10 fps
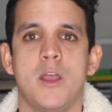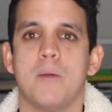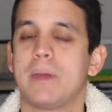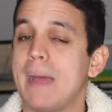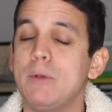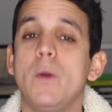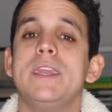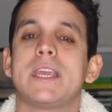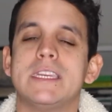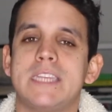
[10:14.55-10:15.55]
but I'm going to
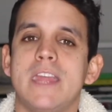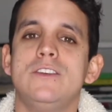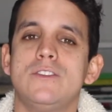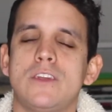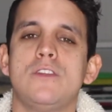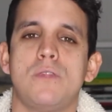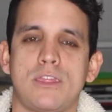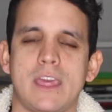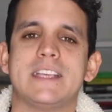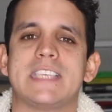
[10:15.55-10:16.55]
continue to do the
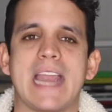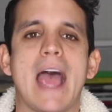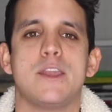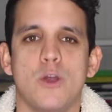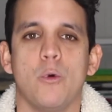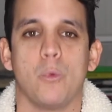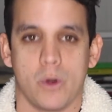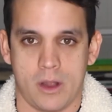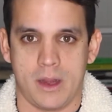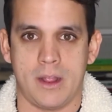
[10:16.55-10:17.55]
things that I know
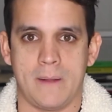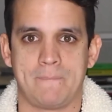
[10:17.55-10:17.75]
work.